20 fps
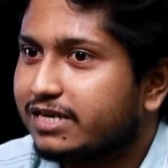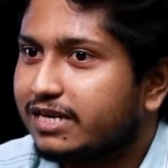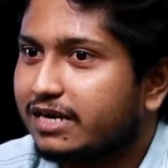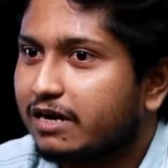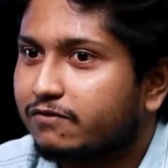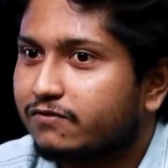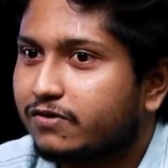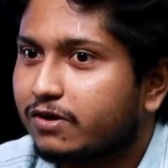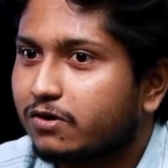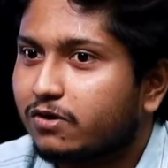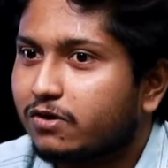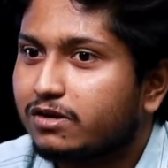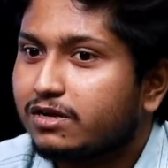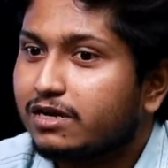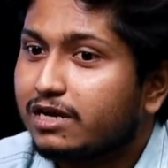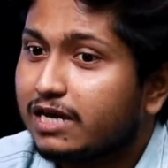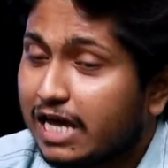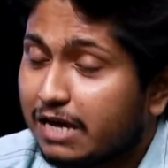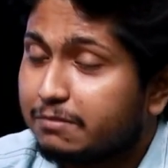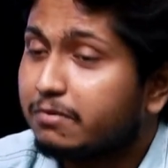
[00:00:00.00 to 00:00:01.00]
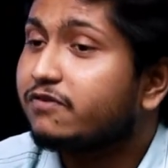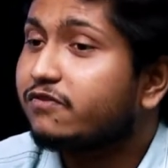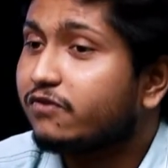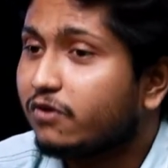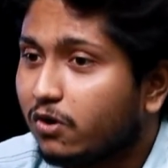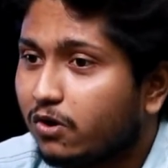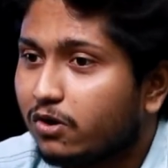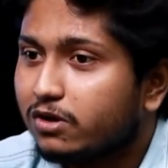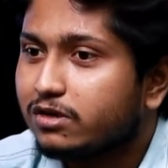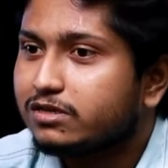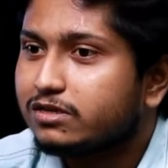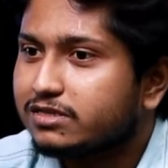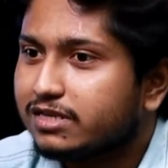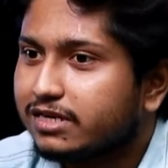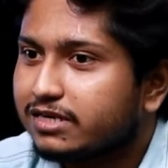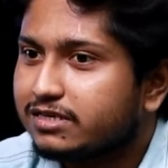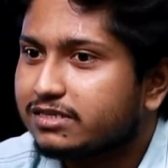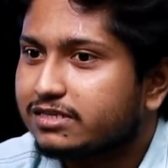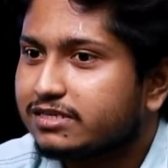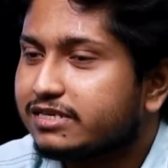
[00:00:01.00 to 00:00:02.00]
And after all, above all,
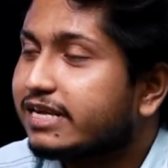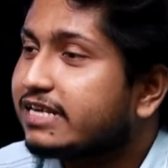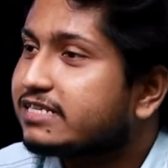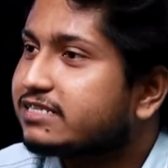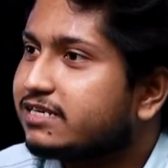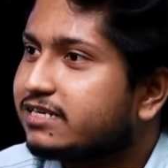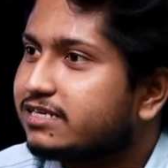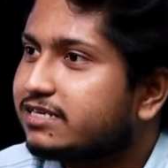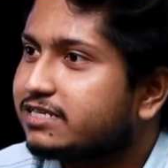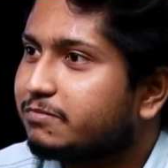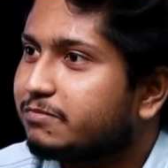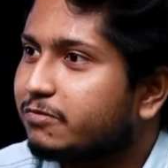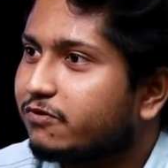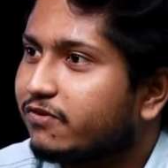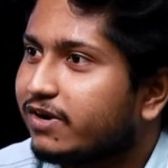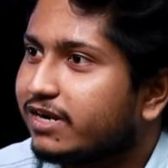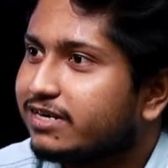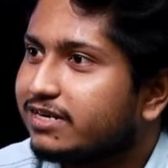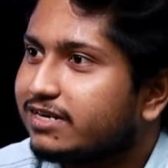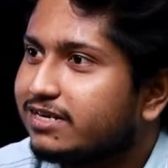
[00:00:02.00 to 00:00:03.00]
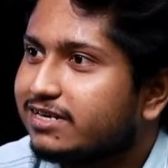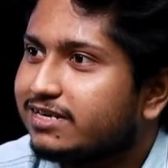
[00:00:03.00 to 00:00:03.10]
that the J series they provide.